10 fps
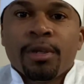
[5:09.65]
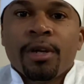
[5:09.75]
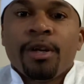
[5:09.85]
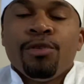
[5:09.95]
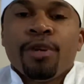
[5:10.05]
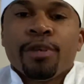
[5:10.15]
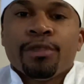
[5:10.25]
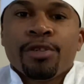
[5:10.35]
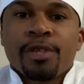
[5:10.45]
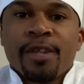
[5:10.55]
and you
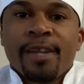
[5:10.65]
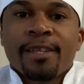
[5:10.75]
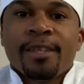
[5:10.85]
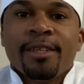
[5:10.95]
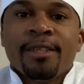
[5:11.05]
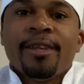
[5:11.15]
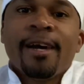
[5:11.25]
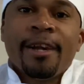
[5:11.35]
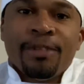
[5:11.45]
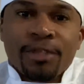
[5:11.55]
understand the
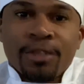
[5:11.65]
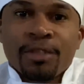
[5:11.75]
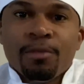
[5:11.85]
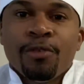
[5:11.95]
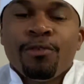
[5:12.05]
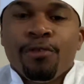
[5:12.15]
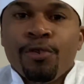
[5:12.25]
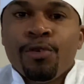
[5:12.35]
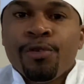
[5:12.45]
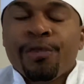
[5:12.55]
allergies before
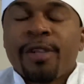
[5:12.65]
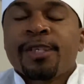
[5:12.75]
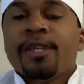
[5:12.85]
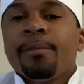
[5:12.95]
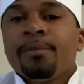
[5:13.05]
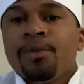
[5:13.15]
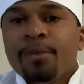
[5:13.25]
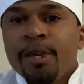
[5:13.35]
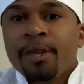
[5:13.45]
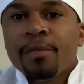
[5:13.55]
you even attempt to
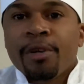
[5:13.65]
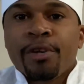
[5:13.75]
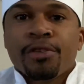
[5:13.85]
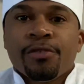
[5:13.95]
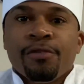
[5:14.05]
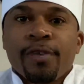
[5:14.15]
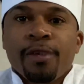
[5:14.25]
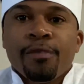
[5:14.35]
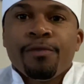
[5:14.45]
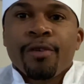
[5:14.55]
make it, because it's
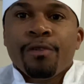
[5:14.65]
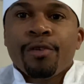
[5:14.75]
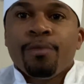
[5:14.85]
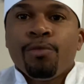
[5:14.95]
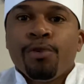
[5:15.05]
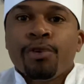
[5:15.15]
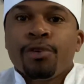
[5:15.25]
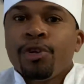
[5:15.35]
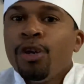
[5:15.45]
very, very important.